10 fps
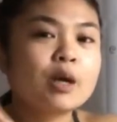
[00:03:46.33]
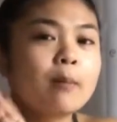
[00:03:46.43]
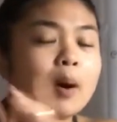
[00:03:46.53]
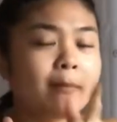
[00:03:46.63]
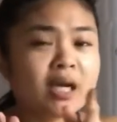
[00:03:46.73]

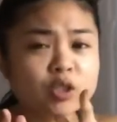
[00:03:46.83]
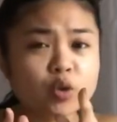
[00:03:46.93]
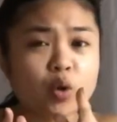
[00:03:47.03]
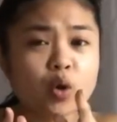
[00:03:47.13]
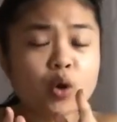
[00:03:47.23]
But make
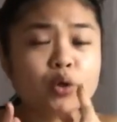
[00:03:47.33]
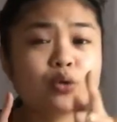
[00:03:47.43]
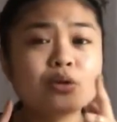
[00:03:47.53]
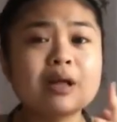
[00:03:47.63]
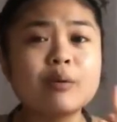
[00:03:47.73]
sure
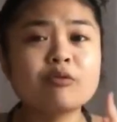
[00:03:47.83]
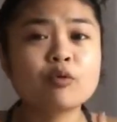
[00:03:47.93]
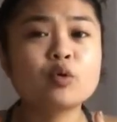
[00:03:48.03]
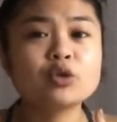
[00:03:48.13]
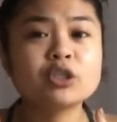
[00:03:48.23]
you do that with
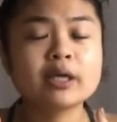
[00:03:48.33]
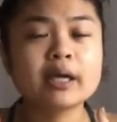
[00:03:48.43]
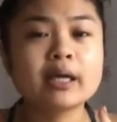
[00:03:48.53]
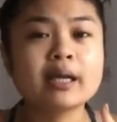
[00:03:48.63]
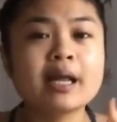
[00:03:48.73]

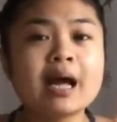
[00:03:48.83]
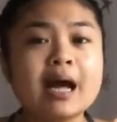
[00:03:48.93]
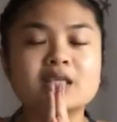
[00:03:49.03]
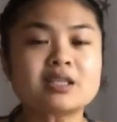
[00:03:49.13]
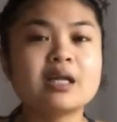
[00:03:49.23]
caution.
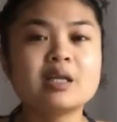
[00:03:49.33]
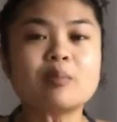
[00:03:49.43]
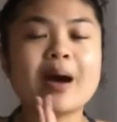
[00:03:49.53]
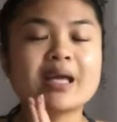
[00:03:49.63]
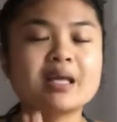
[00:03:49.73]
A study
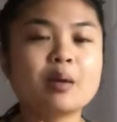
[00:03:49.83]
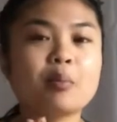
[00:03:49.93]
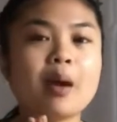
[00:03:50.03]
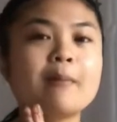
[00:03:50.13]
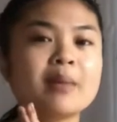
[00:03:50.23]
by Yip
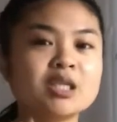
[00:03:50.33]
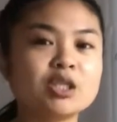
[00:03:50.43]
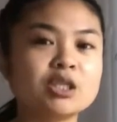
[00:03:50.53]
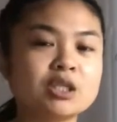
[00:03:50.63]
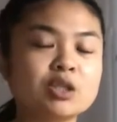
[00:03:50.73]

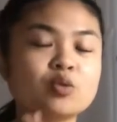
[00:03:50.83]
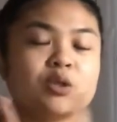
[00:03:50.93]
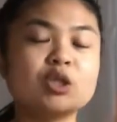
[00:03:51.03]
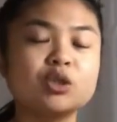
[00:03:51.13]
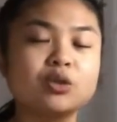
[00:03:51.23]
mentions we
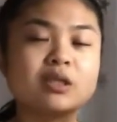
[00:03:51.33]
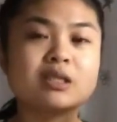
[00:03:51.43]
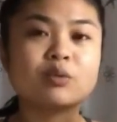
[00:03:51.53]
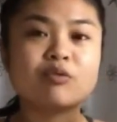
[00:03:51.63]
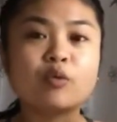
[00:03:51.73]
should do
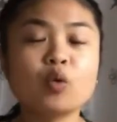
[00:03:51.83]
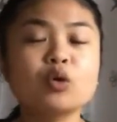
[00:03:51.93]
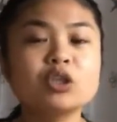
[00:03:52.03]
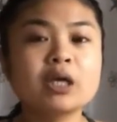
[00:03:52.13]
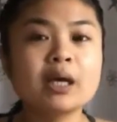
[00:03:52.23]
this with
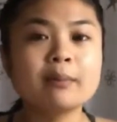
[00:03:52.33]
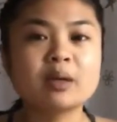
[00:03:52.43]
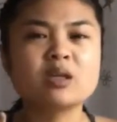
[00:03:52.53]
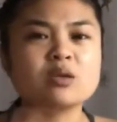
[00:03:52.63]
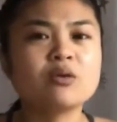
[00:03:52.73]
caution
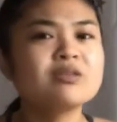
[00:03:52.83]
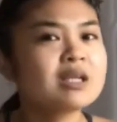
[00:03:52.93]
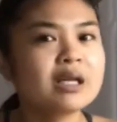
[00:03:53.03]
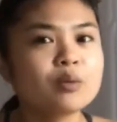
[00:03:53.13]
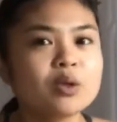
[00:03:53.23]
because
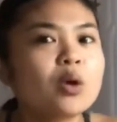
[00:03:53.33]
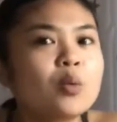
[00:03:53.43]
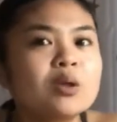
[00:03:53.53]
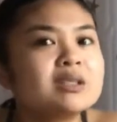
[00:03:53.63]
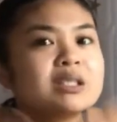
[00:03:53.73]
obviously we don't
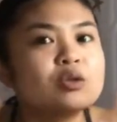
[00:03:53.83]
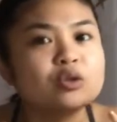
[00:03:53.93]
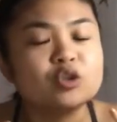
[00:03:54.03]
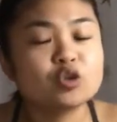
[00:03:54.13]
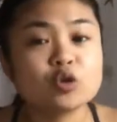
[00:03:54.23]
want it to
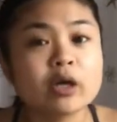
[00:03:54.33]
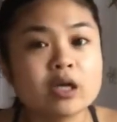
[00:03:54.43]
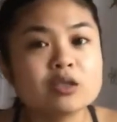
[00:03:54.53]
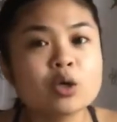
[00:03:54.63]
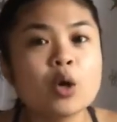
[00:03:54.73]
destroy
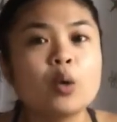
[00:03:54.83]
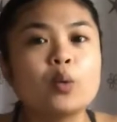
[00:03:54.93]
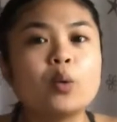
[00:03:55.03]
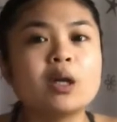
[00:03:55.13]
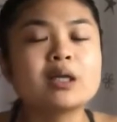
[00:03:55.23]
us.
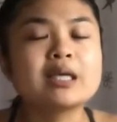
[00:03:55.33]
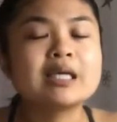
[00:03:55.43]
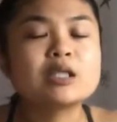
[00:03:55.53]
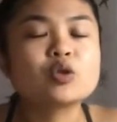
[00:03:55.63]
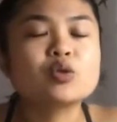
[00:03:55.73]
We want
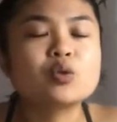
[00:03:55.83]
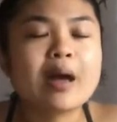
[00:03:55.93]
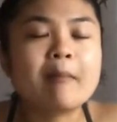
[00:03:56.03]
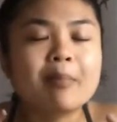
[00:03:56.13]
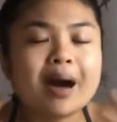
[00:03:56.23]
it
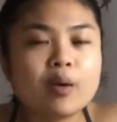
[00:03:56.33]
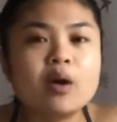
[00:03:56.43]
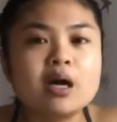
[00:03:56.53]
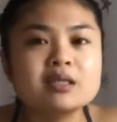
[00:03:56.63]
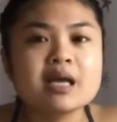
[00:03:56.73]
to
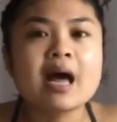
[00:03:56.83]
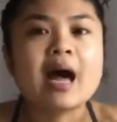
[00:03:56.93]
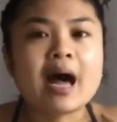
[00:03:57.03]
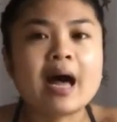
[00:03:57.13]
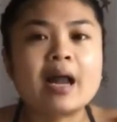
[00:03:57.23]
empower us
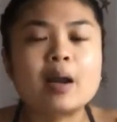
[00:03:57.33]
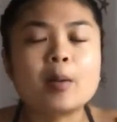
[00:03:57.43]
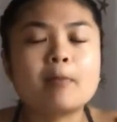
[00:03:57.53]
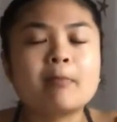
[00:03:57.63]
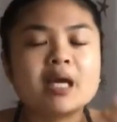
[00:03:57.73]
and
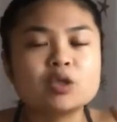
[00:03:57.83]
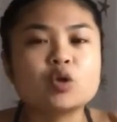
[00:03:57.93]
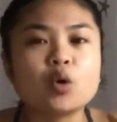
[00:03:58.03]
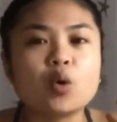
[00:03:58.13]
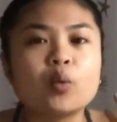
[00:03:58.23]
make
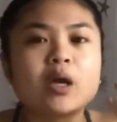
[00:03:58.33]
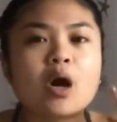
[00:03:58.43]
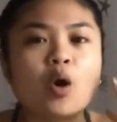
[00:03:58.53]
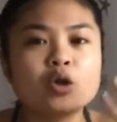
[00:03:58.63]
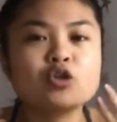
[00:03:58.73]
sure we
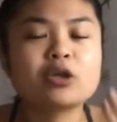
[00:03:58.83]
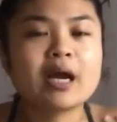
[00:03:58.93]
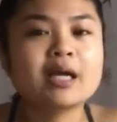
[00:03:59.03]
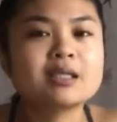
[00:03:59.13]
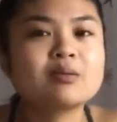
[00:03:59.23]
are on
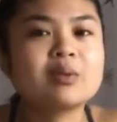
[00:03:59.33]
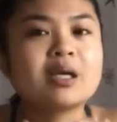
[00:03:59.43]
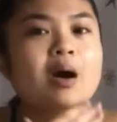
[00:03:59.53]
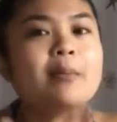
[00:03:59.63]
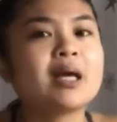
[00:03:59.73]
track to
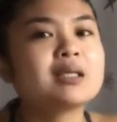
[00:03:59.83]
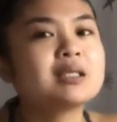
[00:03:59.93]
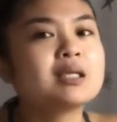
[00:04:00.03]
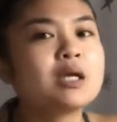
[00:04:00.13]
being our best.